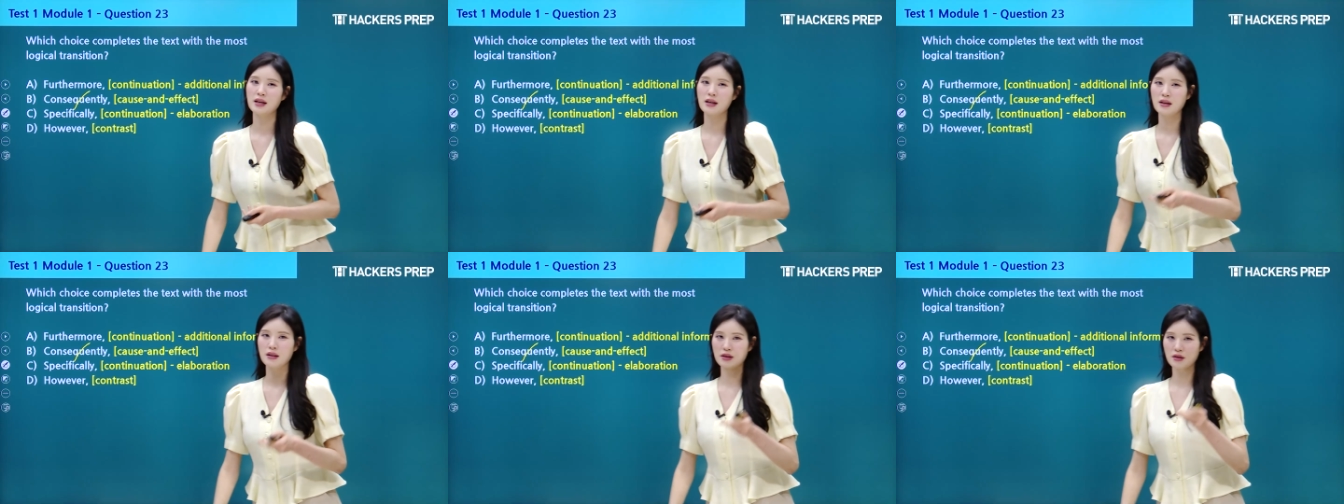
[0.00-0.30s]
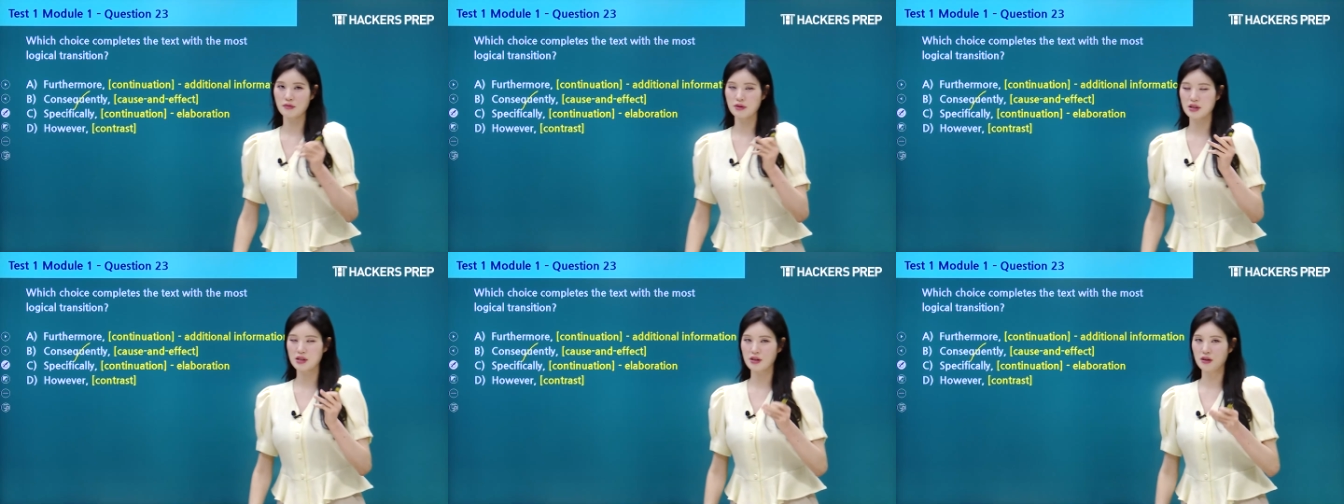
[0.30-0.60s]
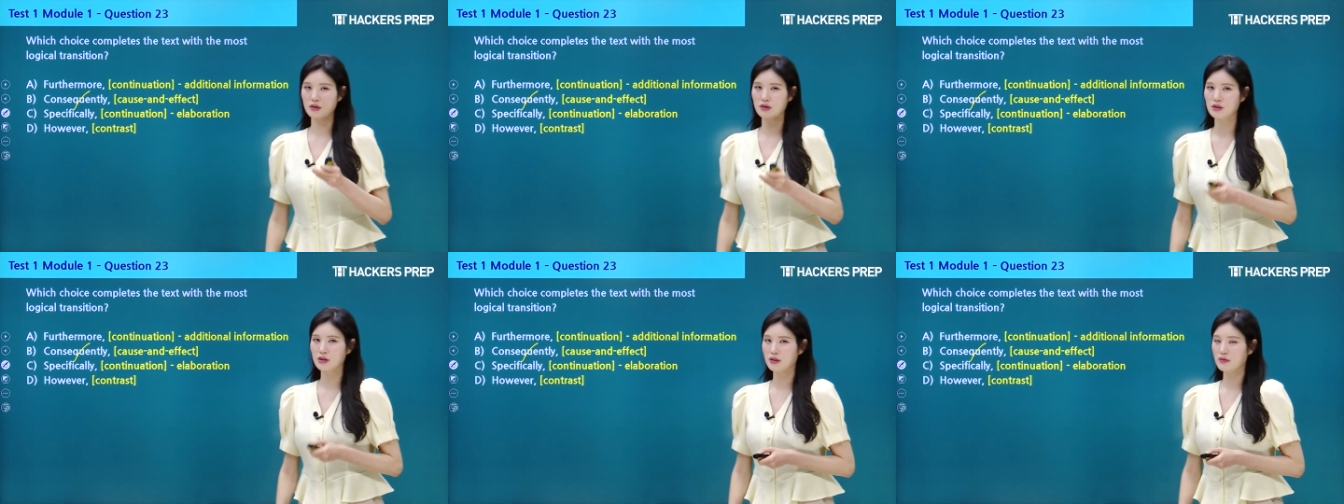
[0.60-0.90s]
the
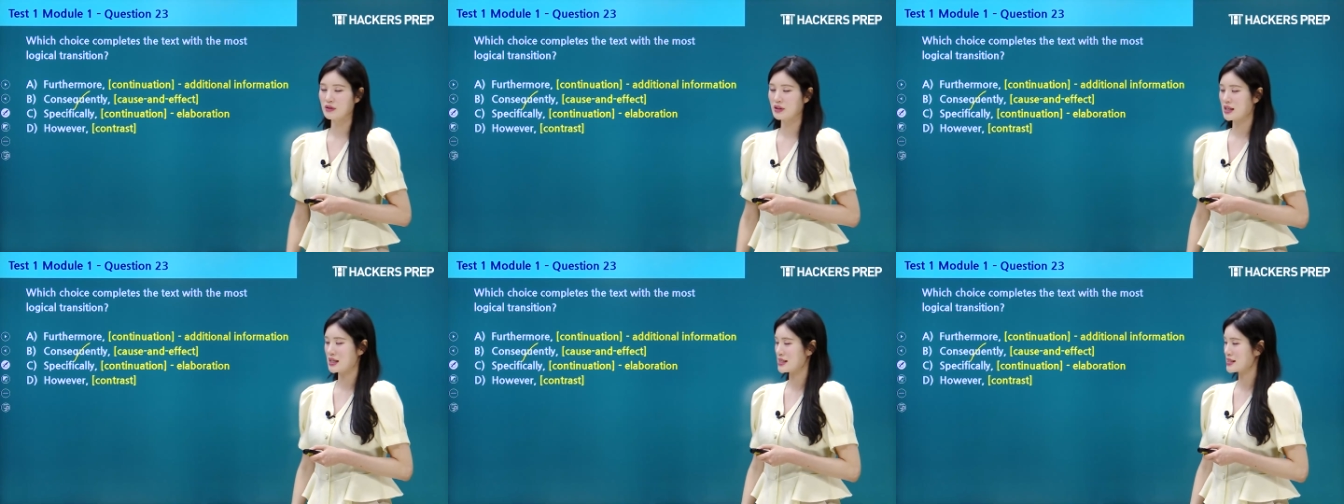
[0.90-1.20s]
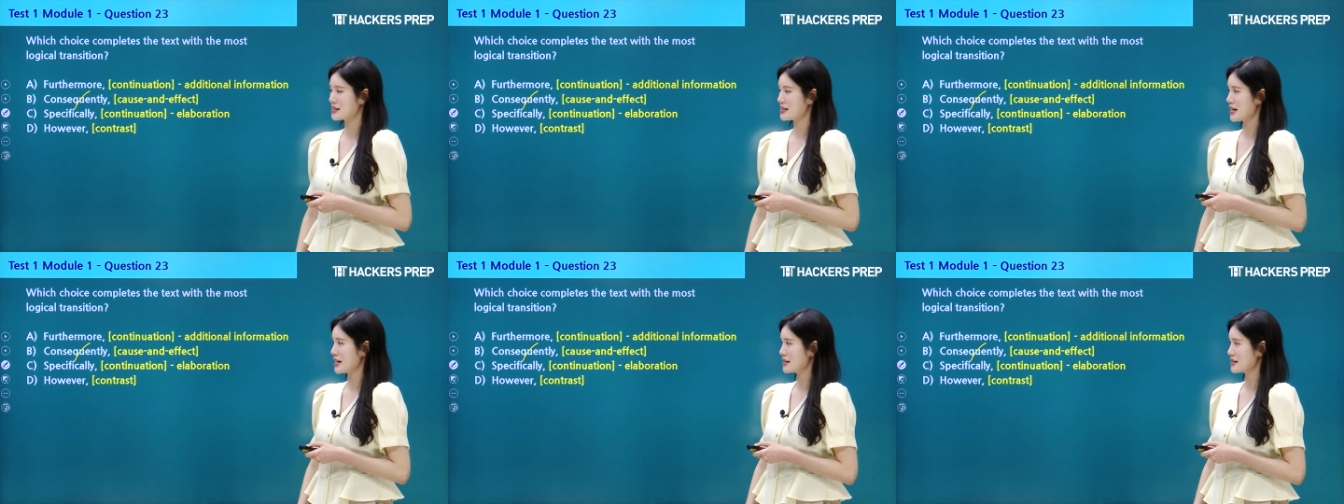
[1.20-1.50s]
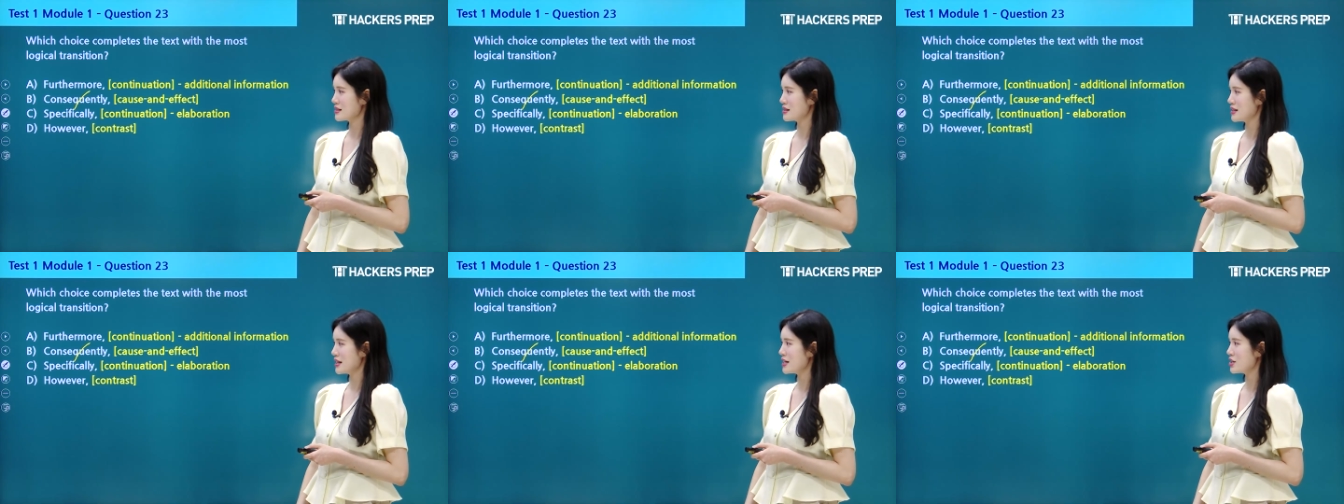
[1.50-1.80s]
result of an
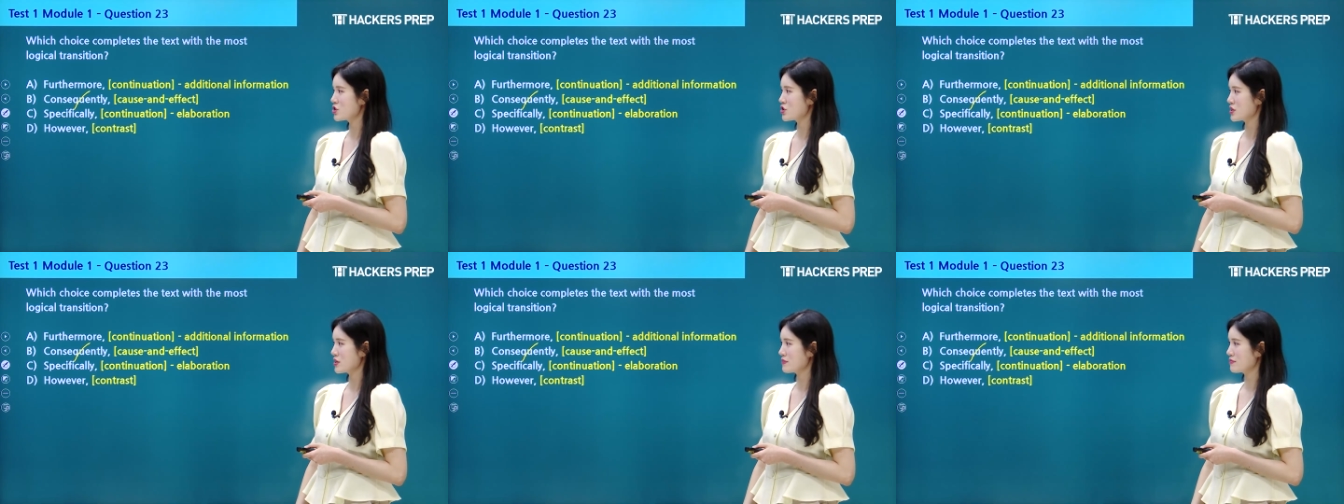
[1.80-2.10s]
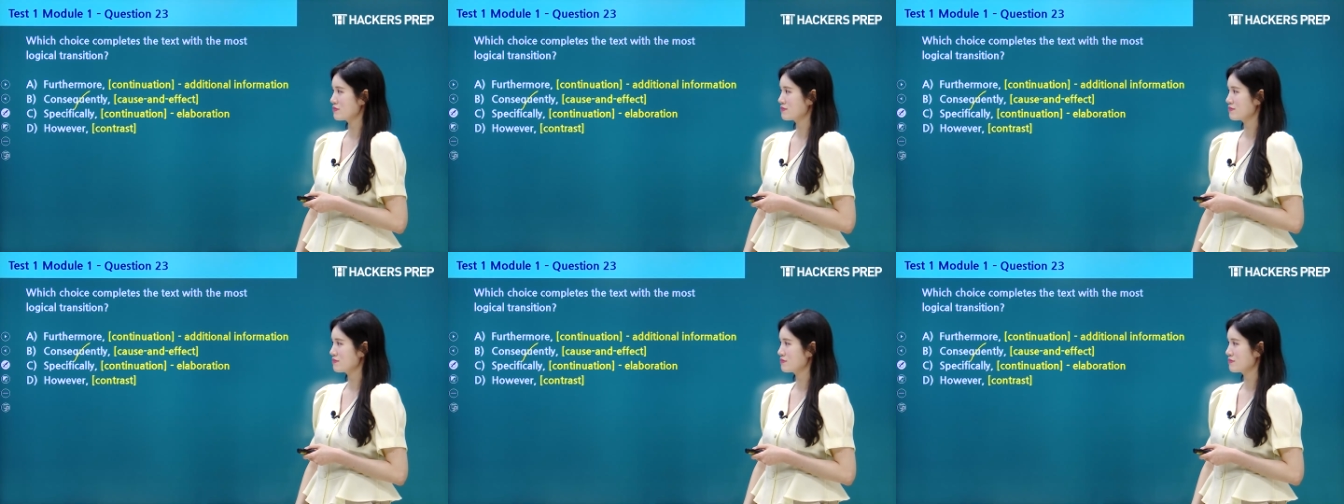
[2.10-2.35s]
assassination.